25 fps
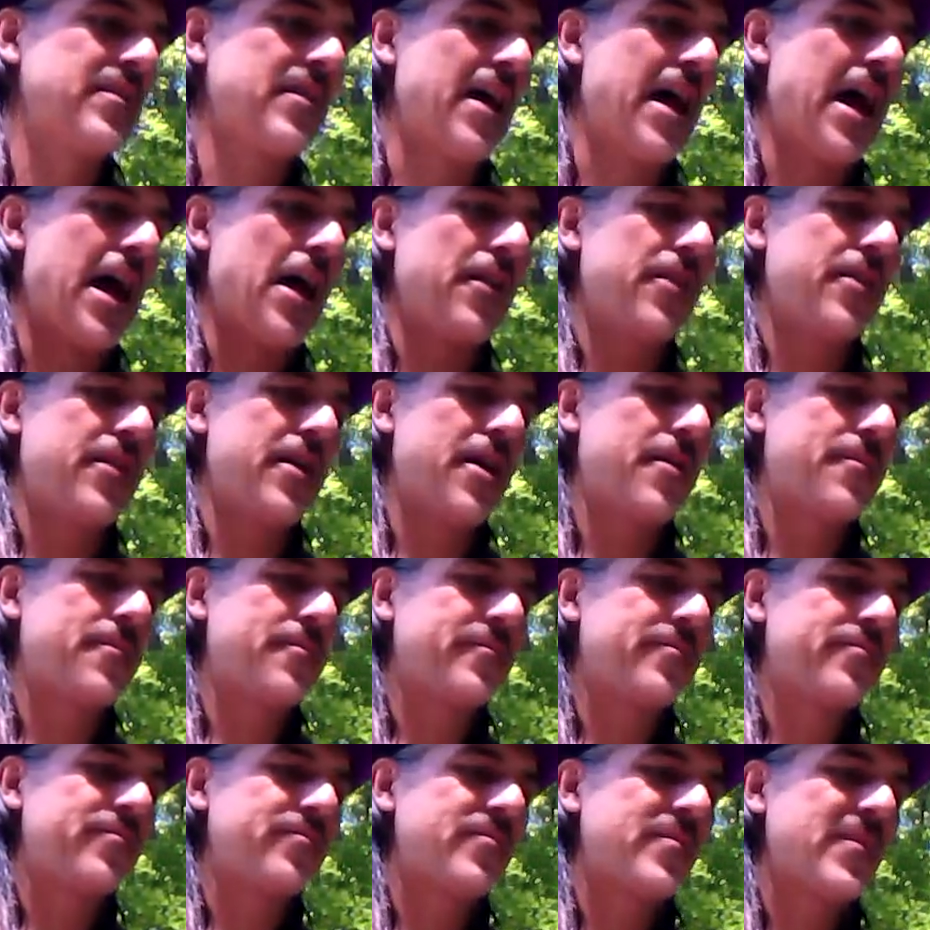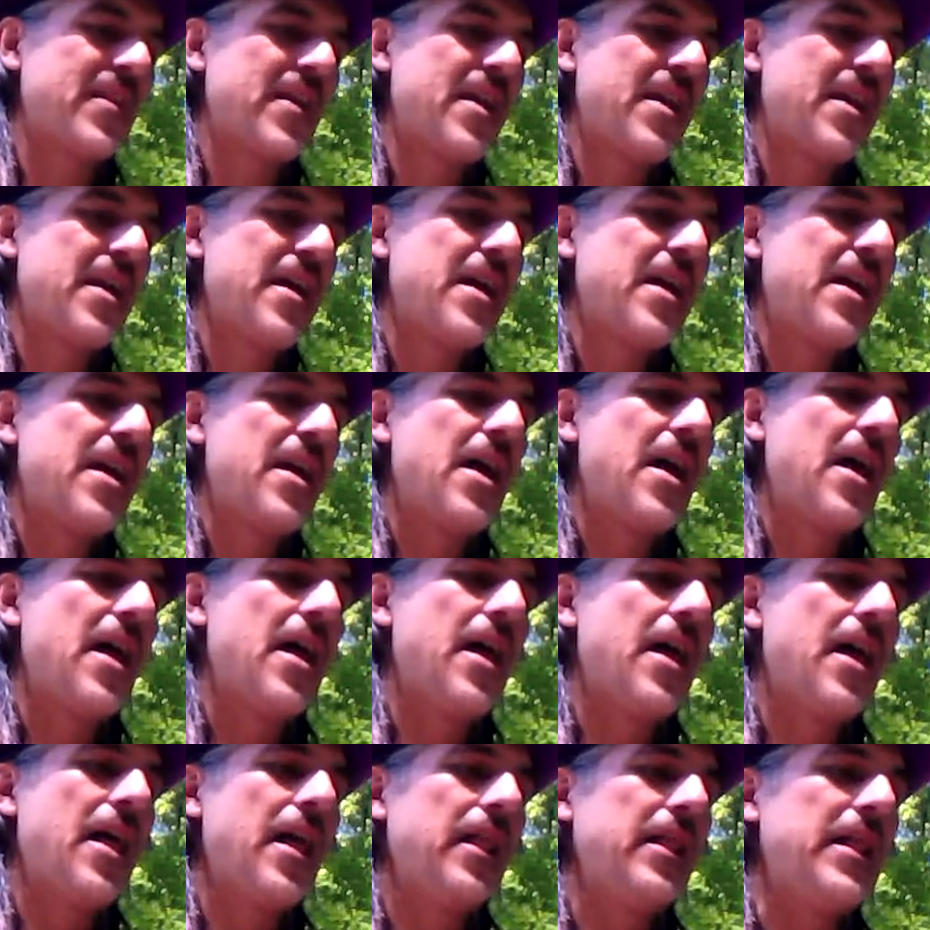out there.
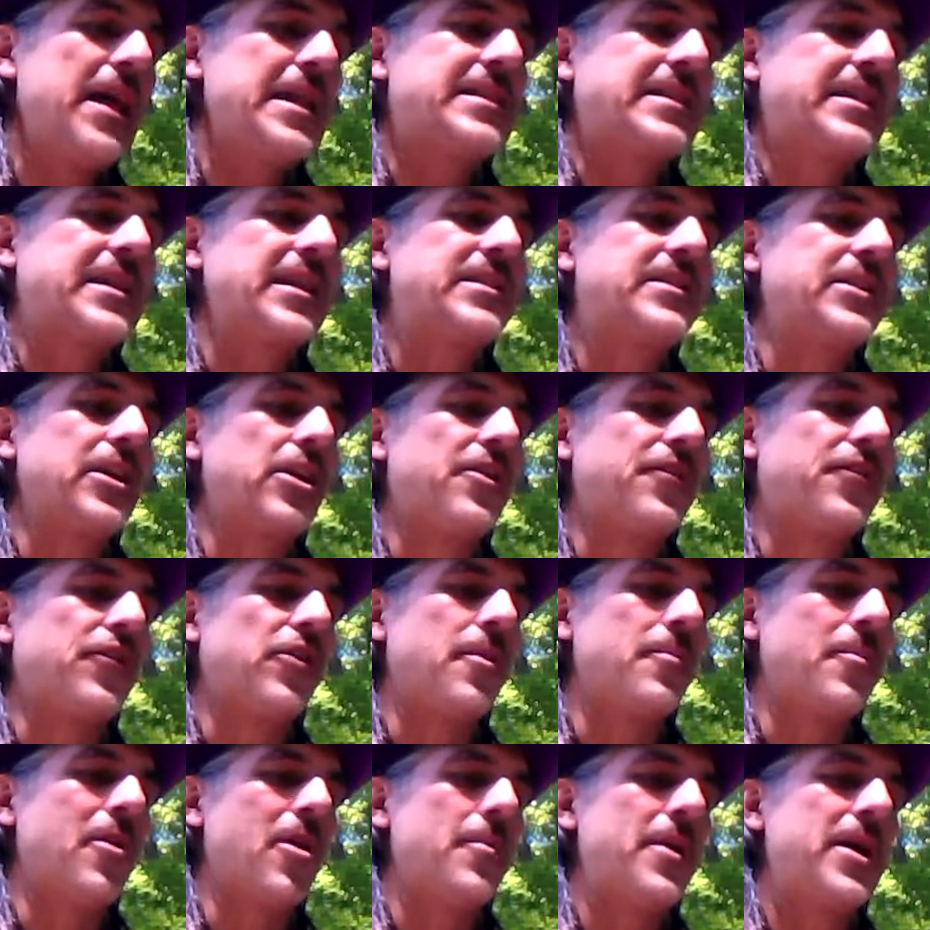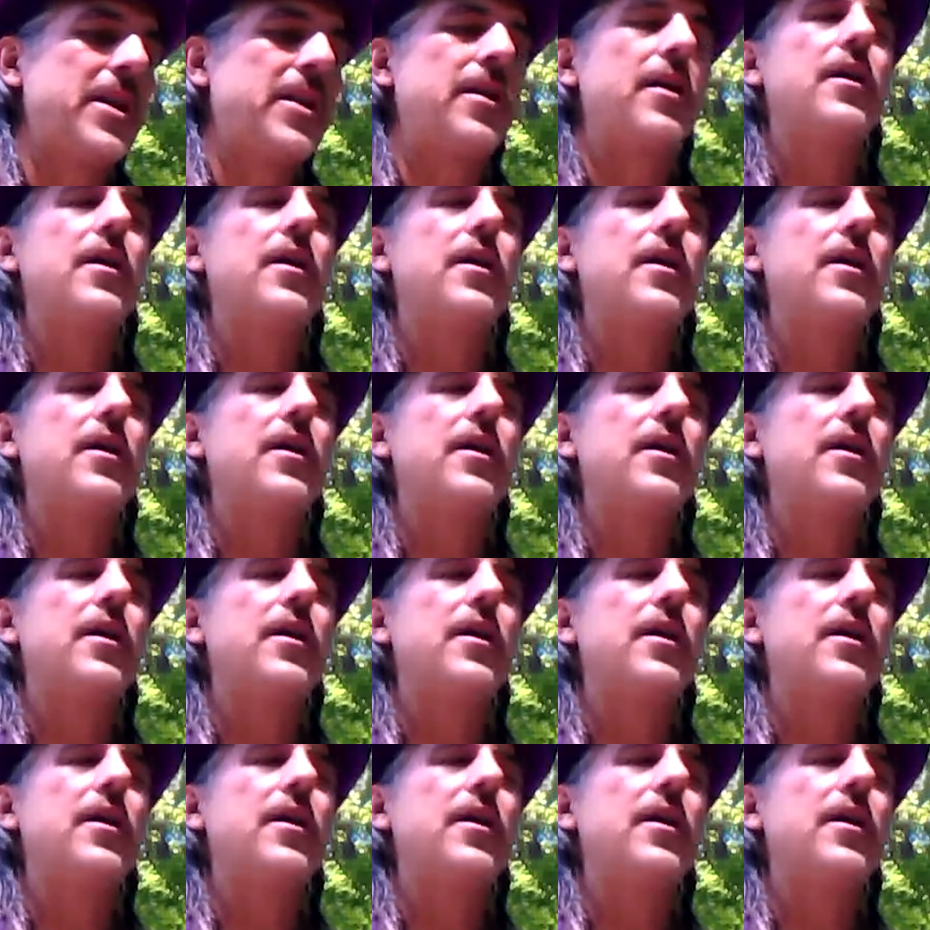Let's consider for a moment